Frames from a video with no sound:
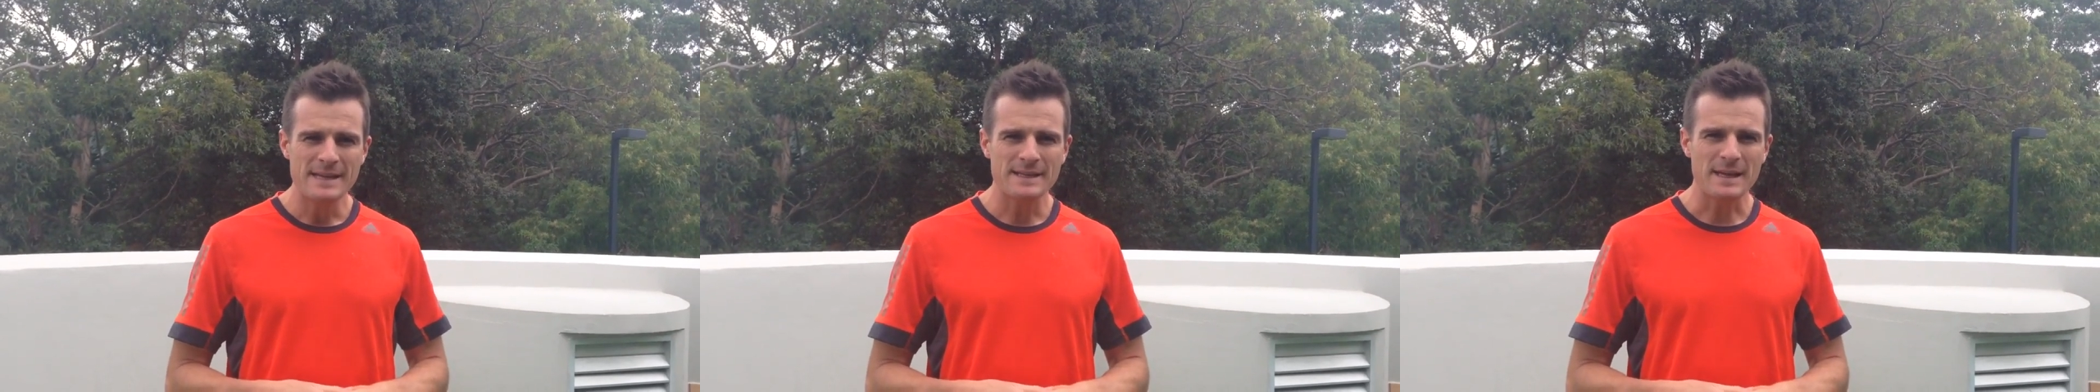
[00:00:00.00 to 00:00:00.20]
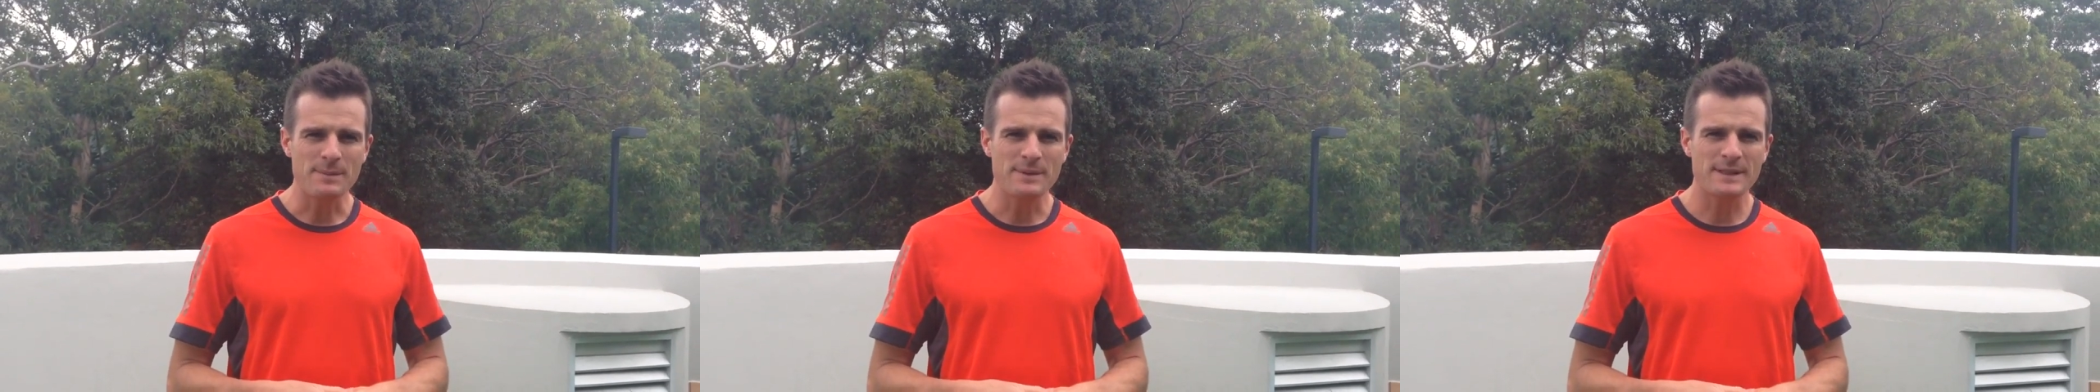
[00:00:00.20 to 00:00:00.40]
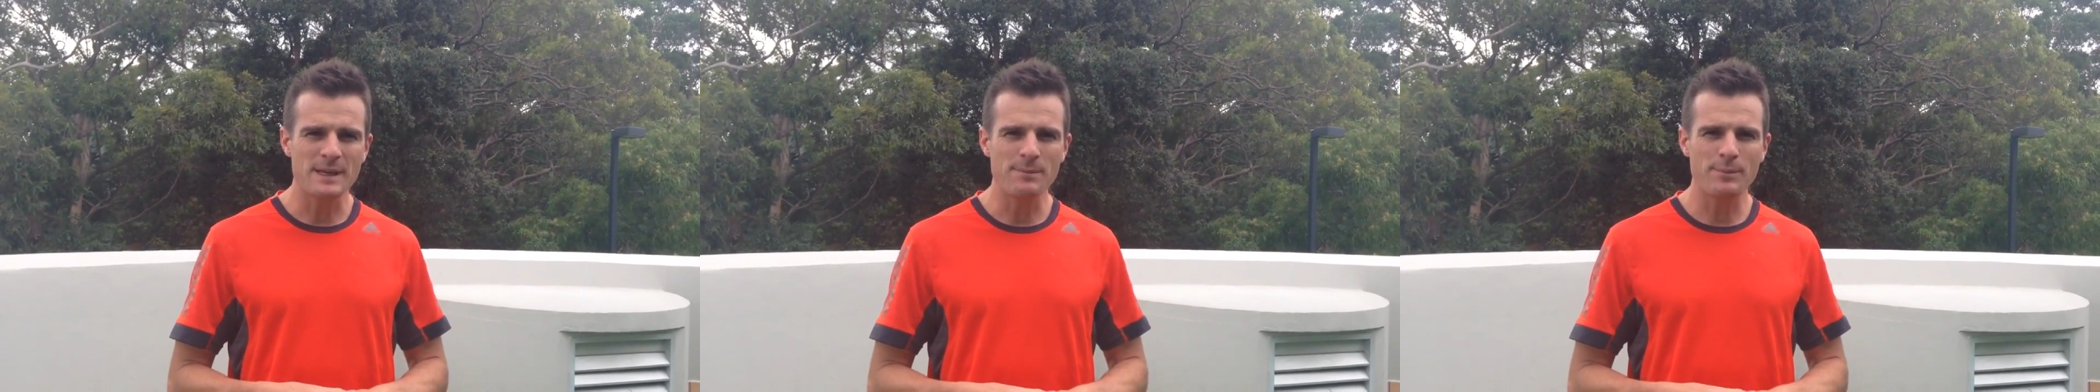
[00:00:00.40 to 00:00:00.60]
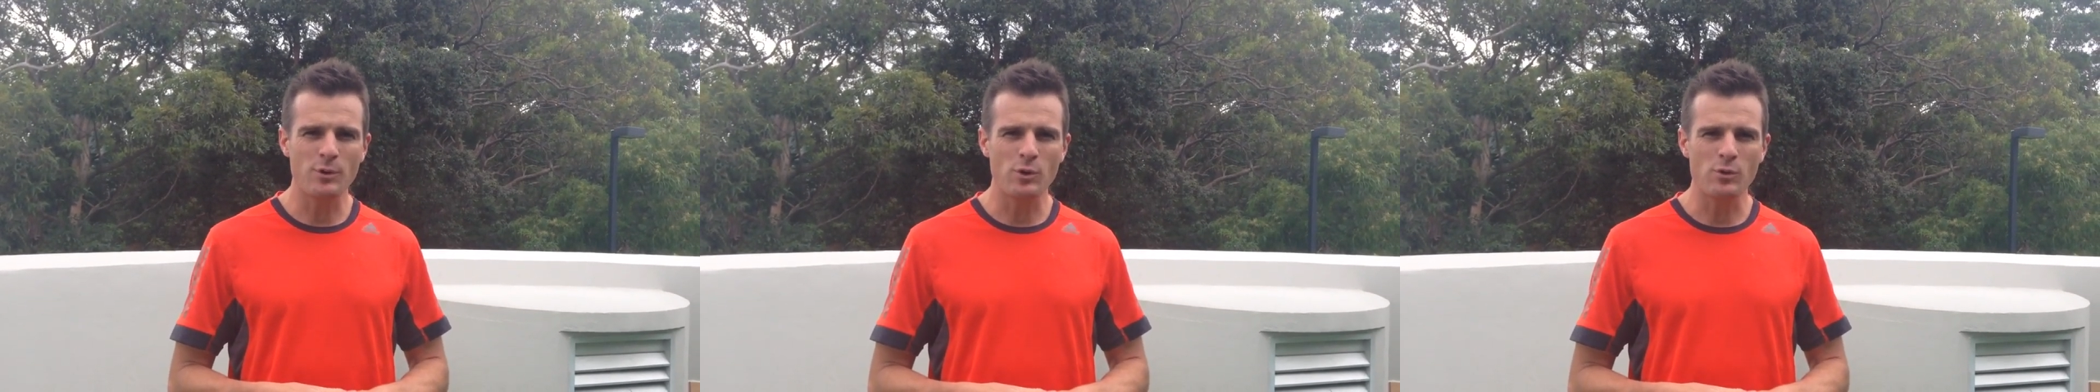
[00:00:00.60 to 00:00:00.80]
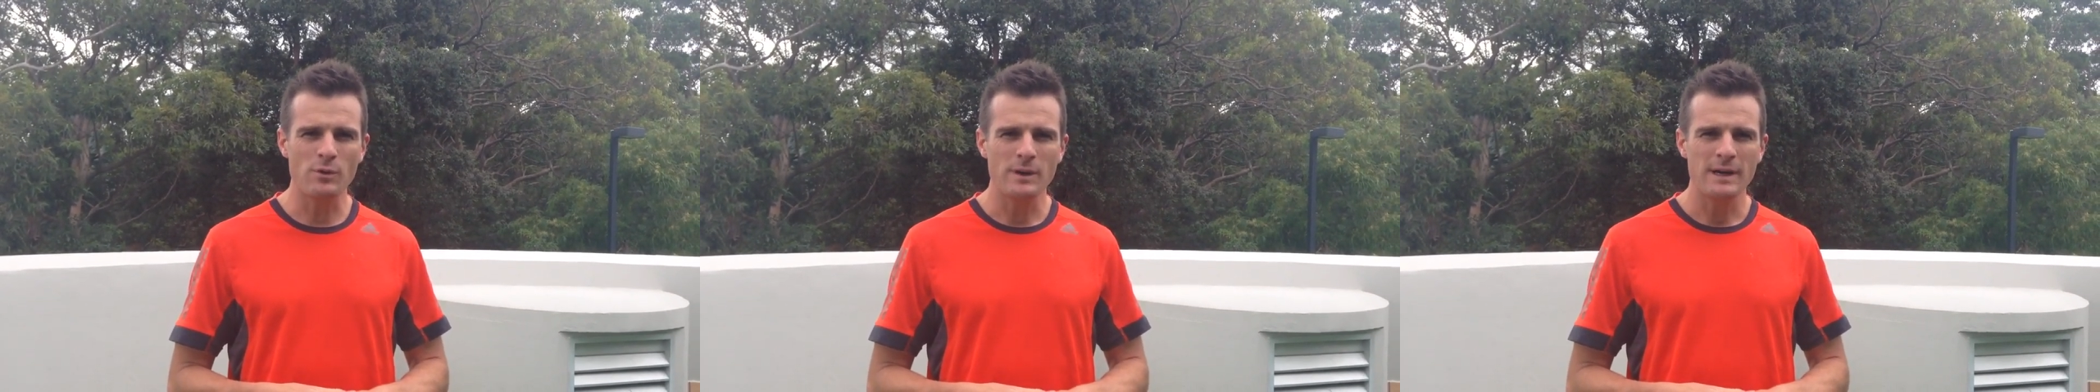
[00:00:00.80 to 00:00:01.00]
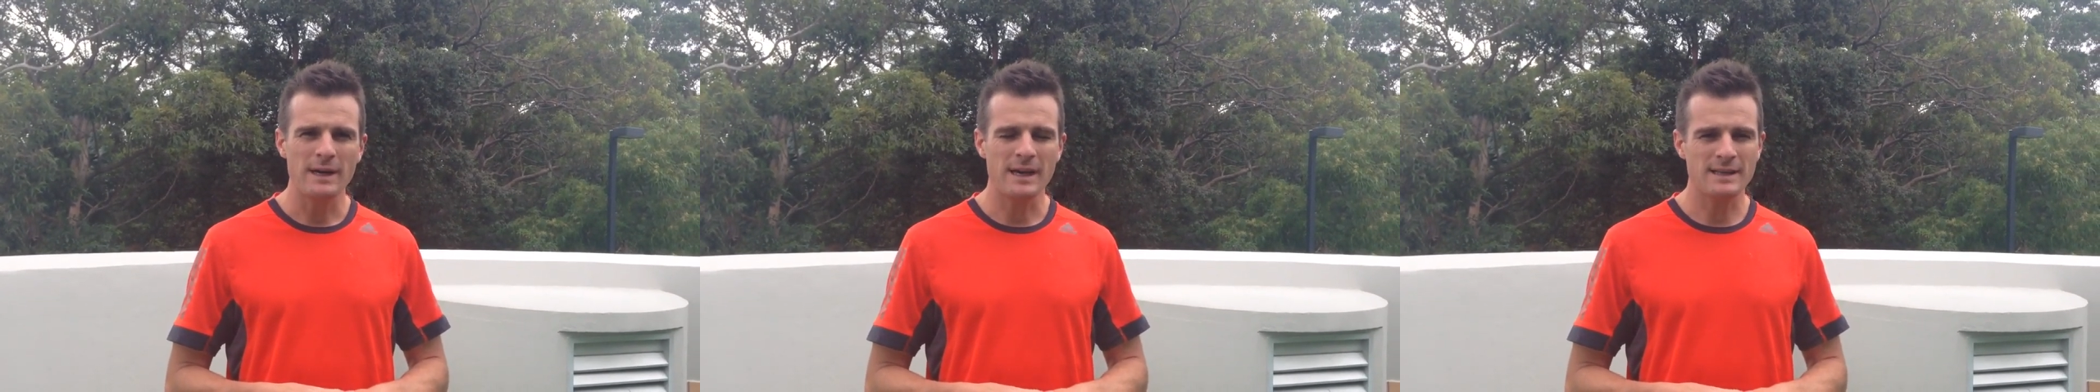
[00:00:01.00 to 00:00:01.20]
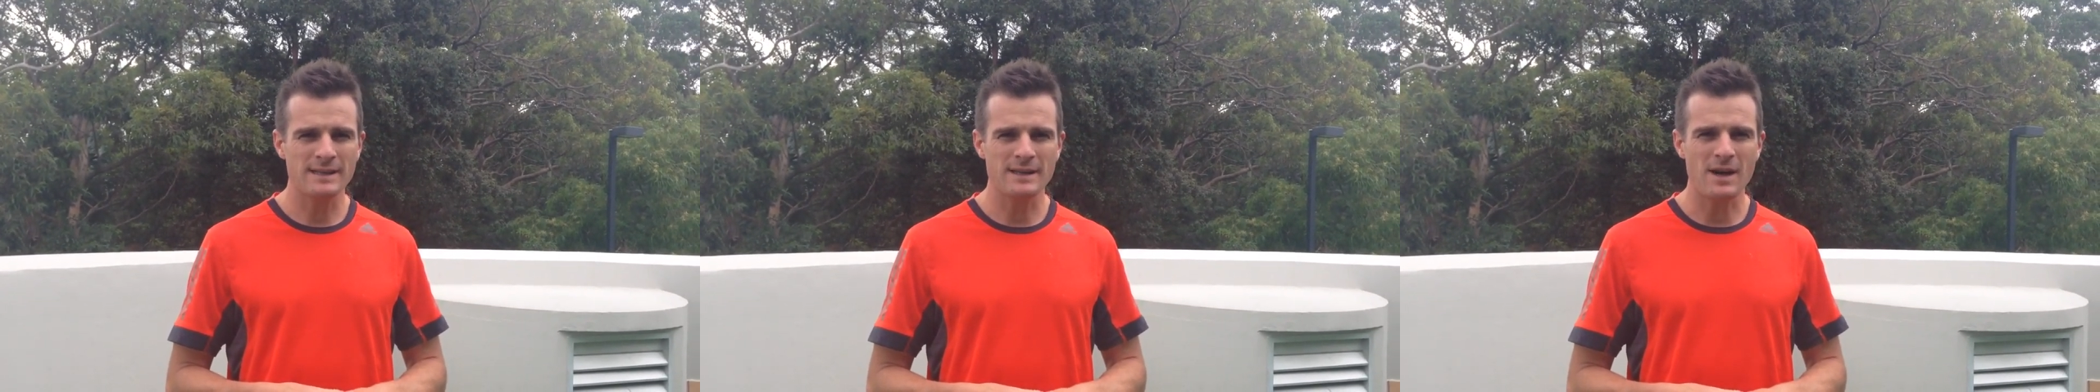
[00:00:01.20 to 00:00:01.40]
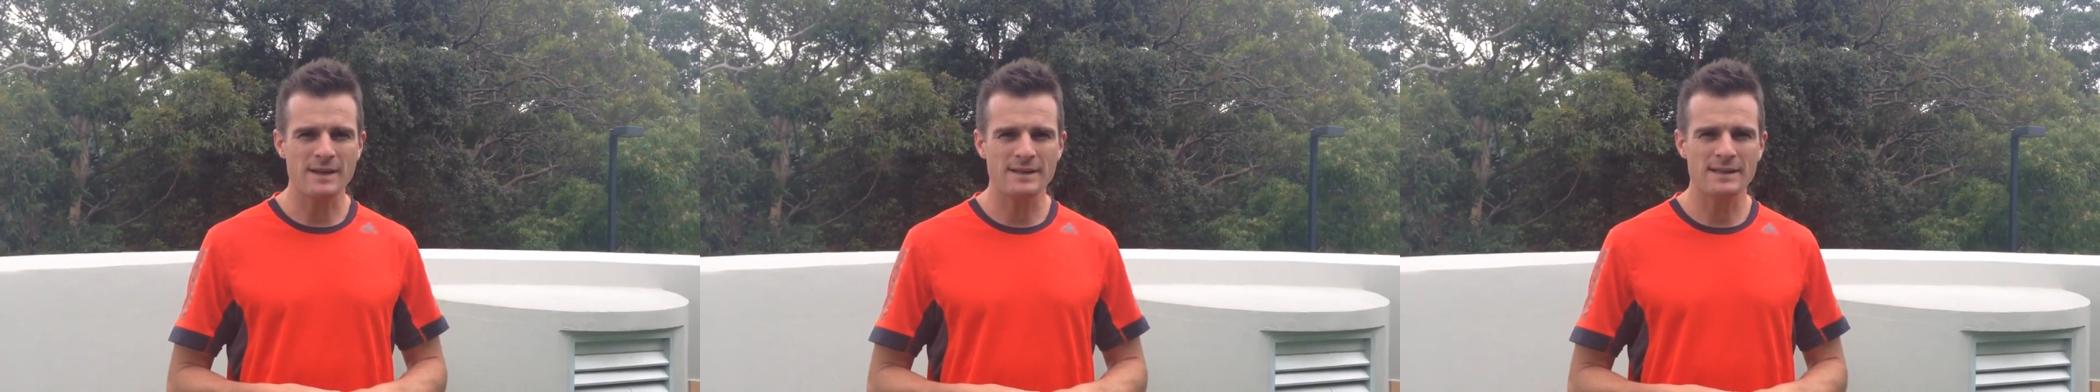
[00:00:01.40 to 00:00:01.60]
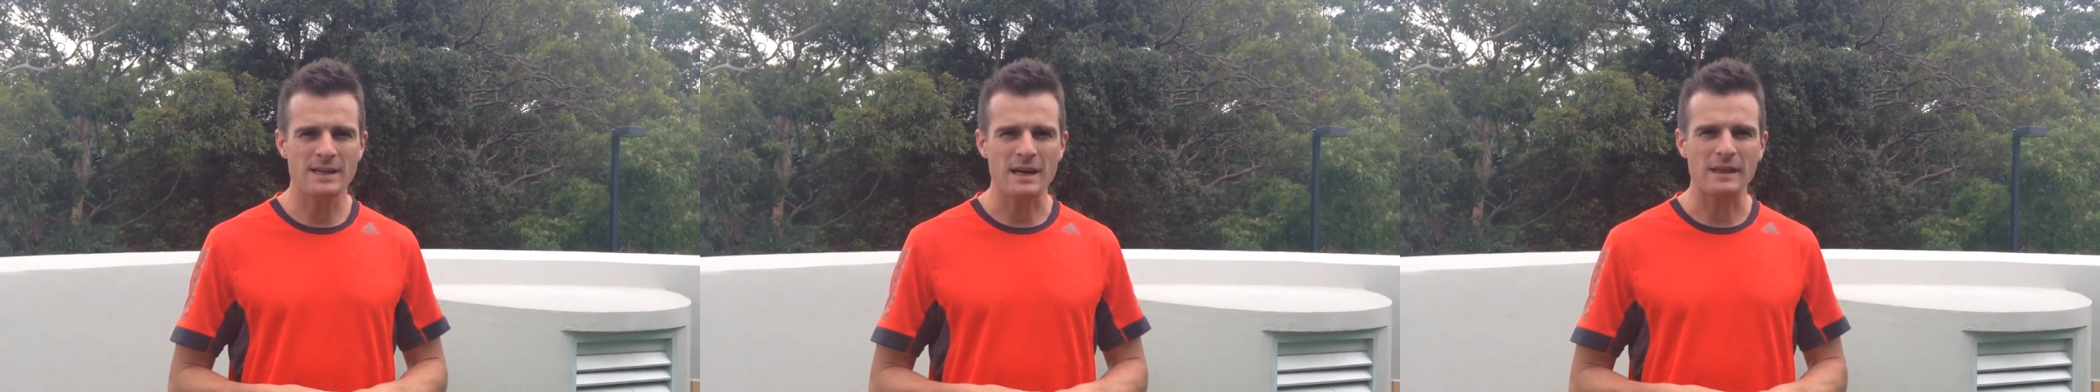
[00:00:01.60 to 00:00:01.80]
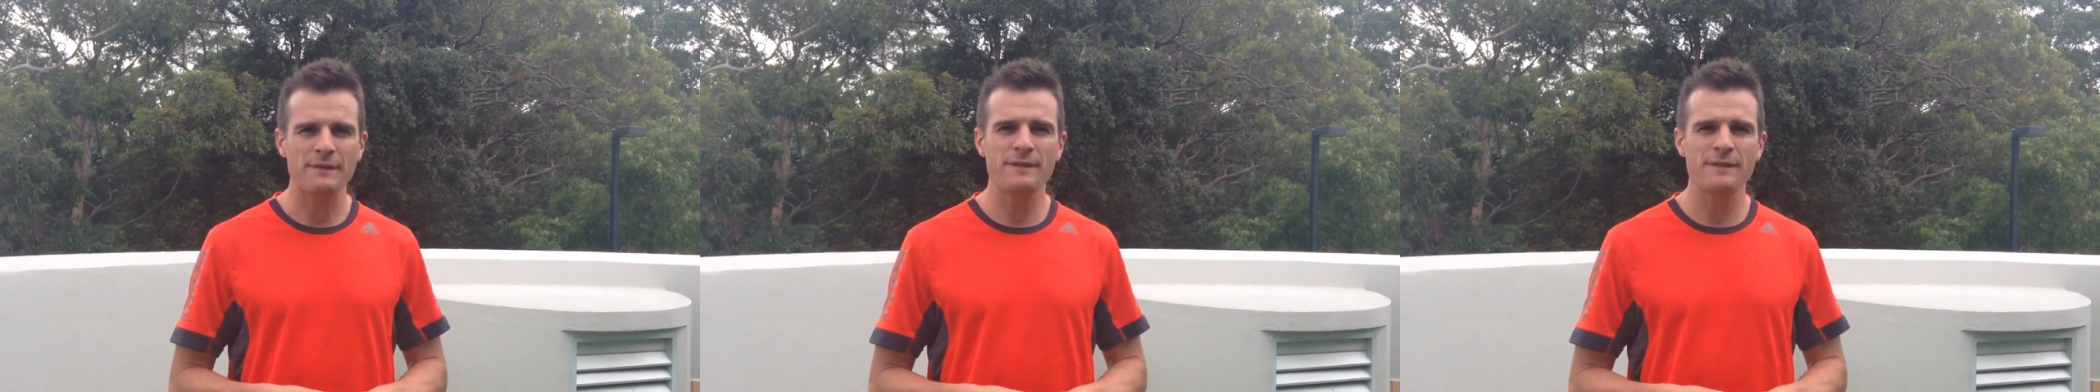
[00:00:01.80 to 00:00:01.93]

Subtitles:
some simple exercises like